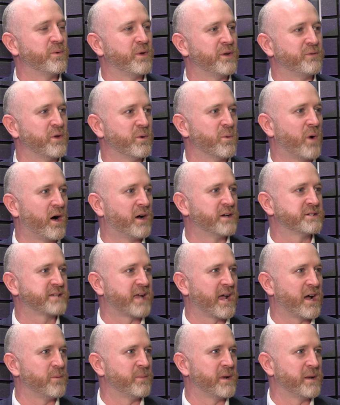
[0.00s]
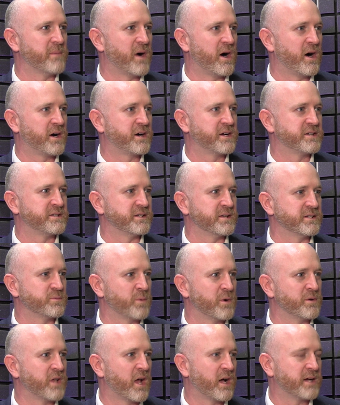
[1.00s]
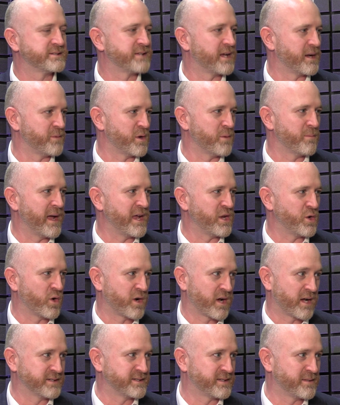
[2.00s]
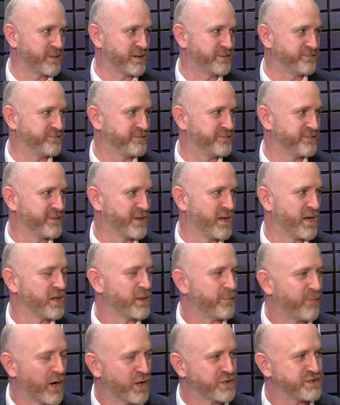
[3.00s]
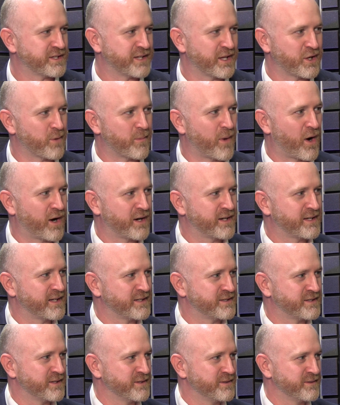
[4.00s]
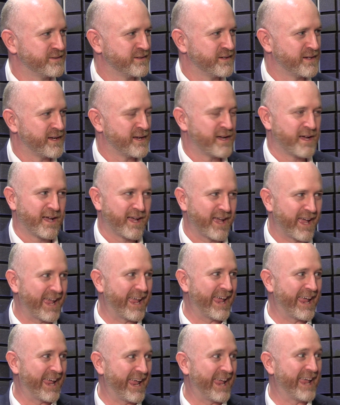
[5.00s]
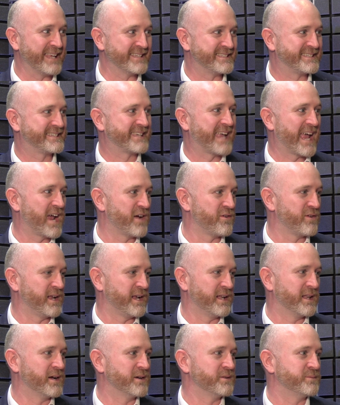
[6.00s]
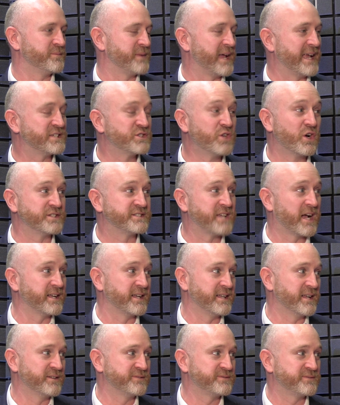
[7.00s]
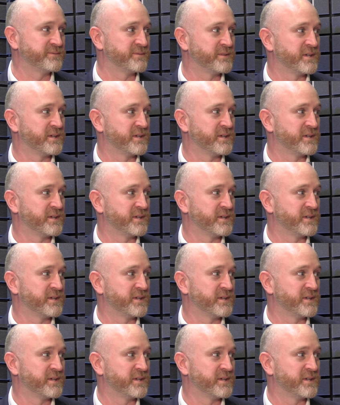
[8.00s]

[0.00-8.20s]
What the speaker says: if you ask how many marketers when last time you met your customer, person that you're marketing to. It's scarily low. It's not done enough.